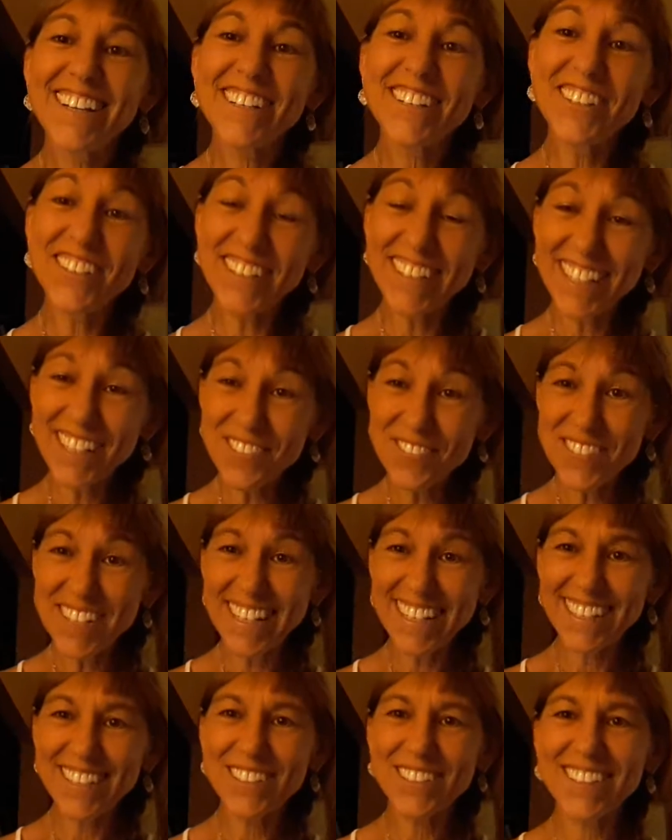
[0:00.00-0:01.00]
Good
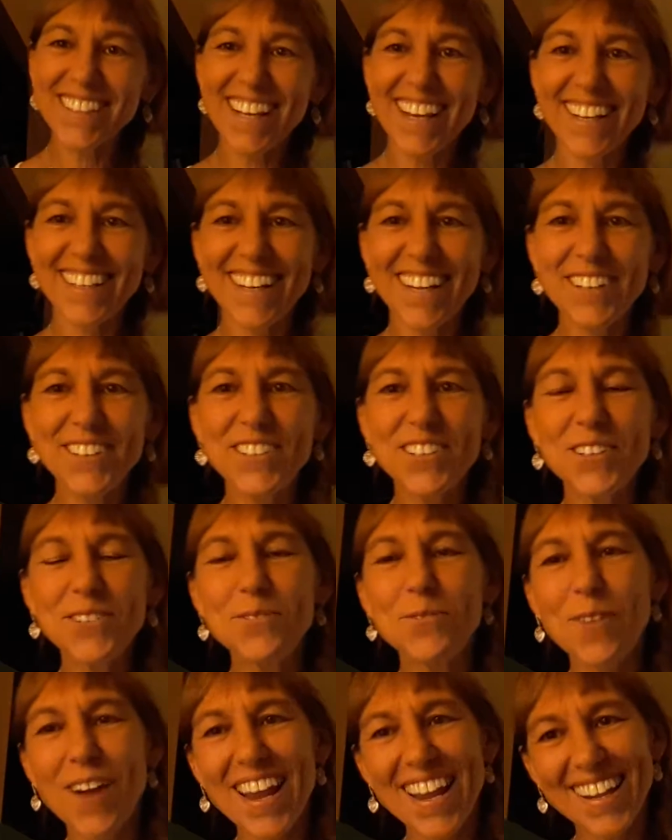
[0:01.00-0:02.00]
evening, good light, and
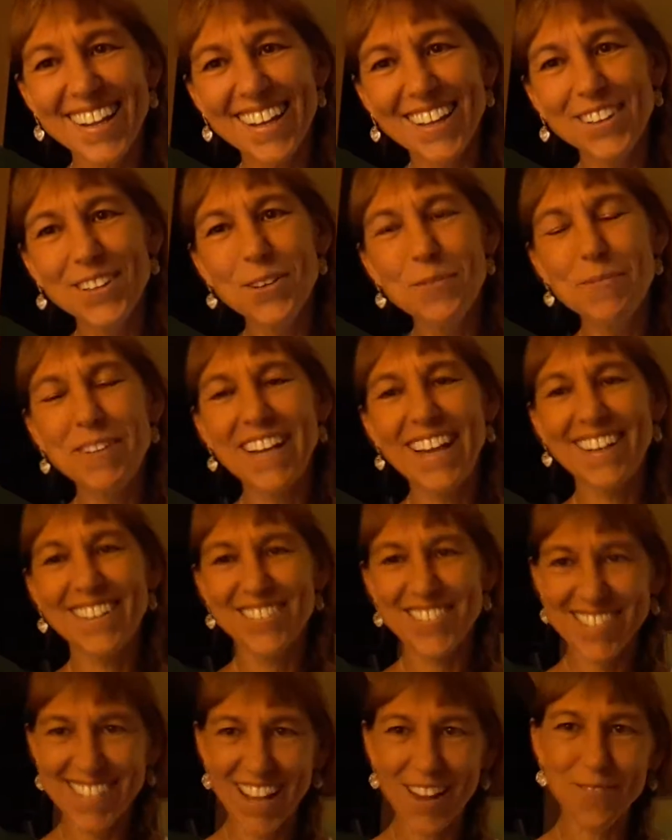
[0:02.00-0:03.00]
good way
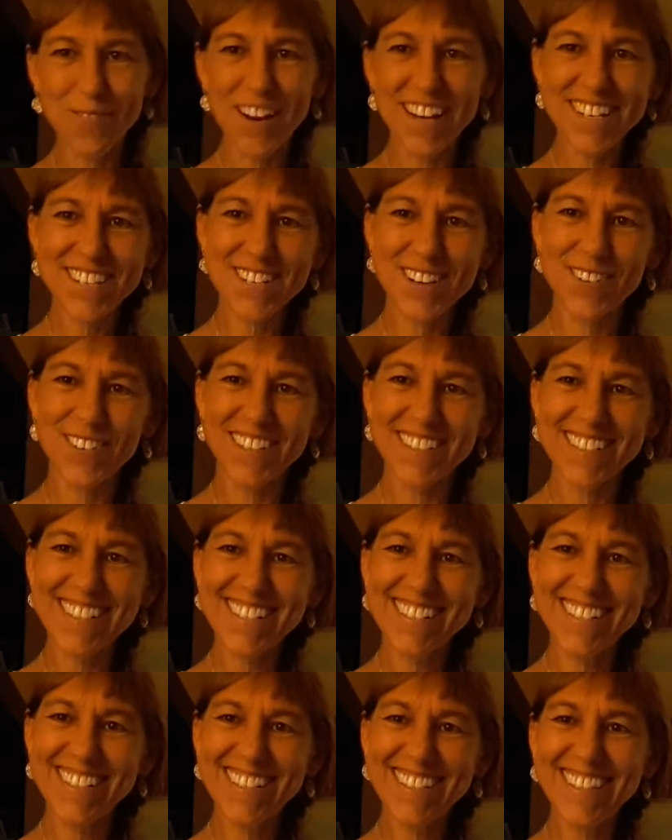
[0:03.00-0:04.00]
illuminators and way
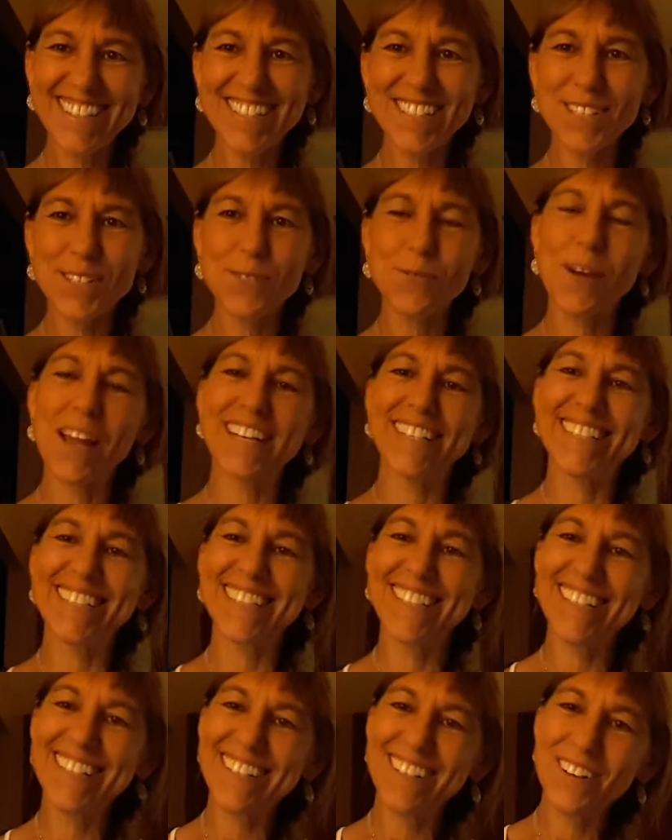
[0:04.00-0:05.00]
showers. This is
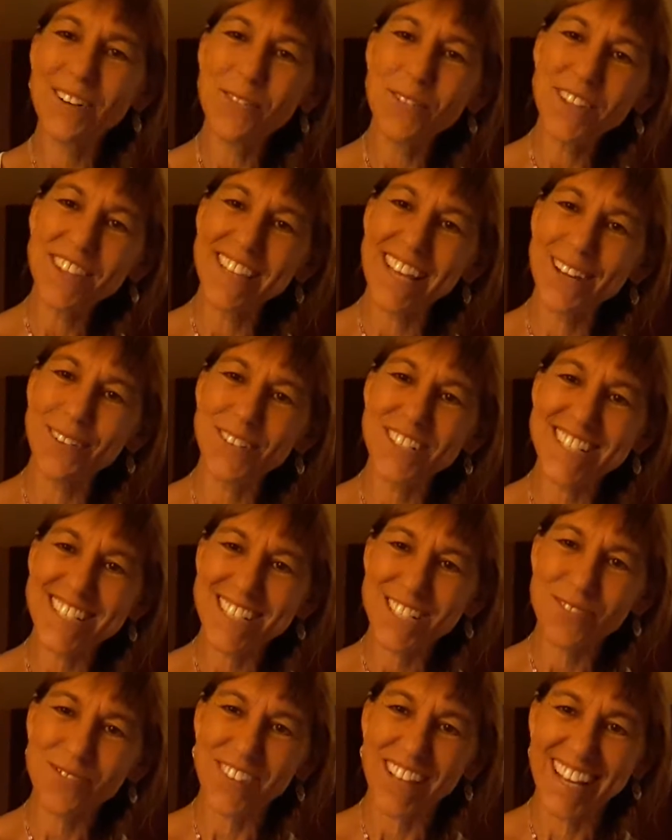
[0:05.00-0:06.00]
Wendy with
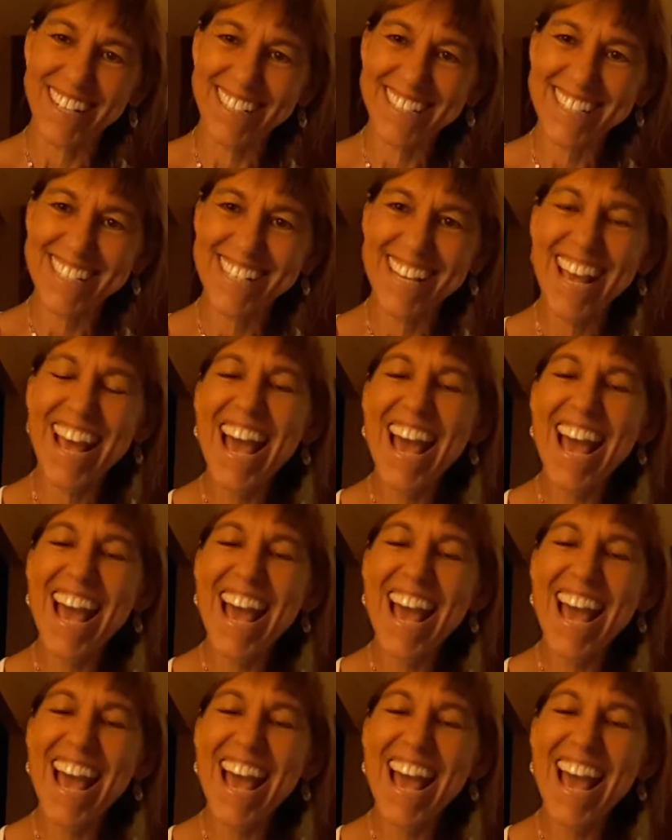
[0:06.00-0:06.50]
Languages of Lights.